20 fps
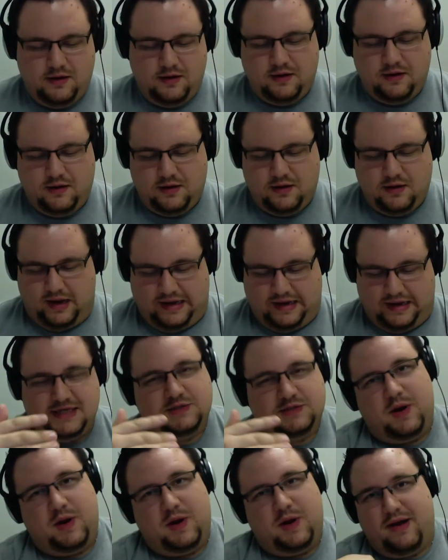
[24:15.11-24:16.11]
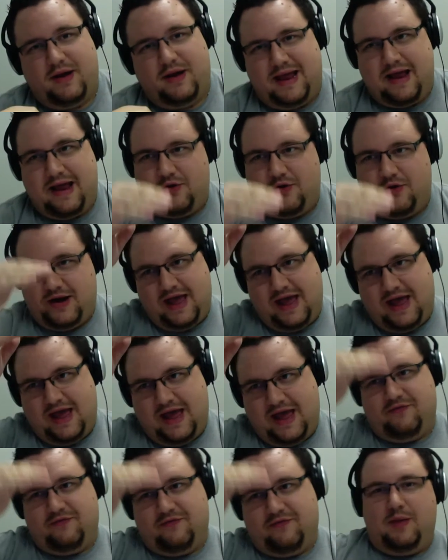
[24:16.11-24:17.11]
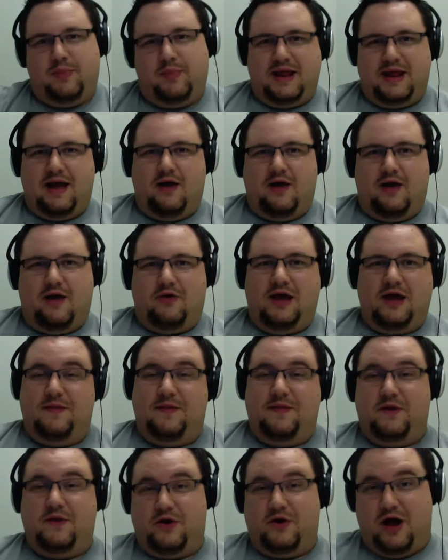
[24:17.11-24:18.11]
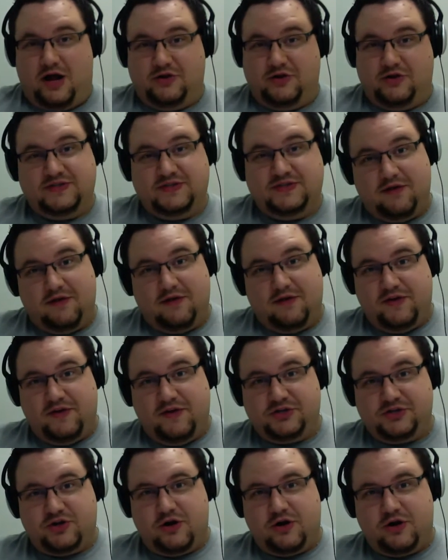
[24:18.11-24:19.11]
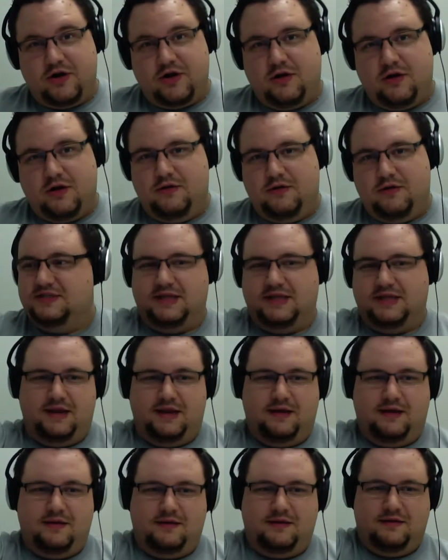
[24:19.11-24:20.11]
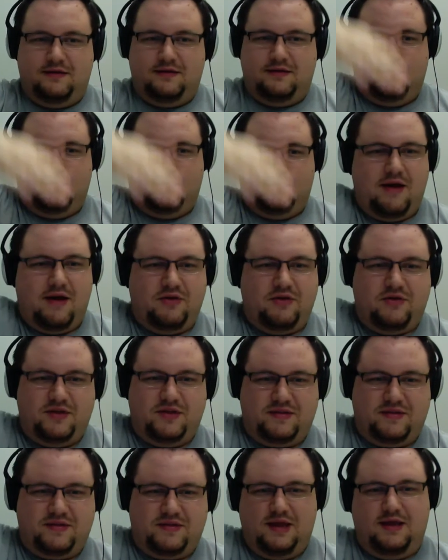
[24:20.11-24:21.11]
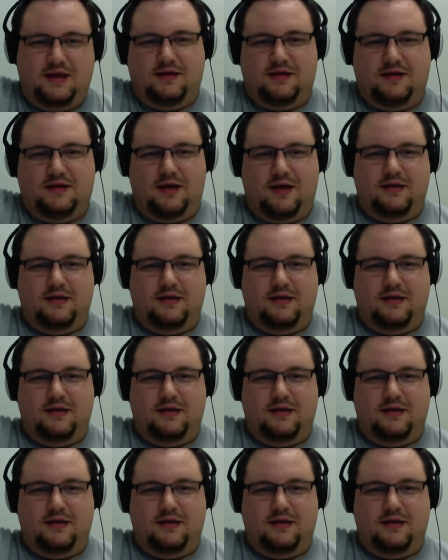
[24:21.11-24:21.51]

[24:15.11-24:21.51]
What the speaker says: And he spent about an hour and a half typing it out, and then their autosave feature deleted everything that he had done.